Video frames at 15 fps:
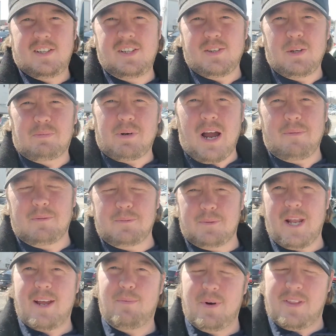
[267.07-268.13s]
The only
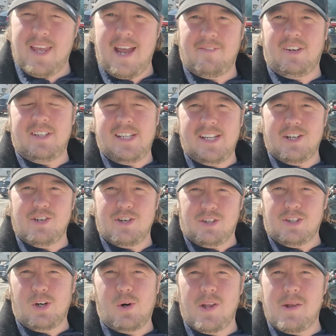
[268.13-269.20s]
problem with having the
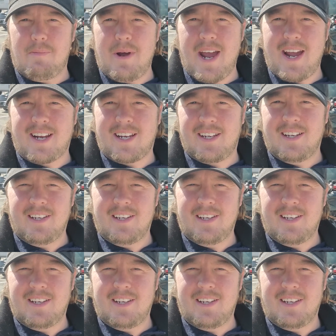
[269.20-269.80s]
Enduro on the back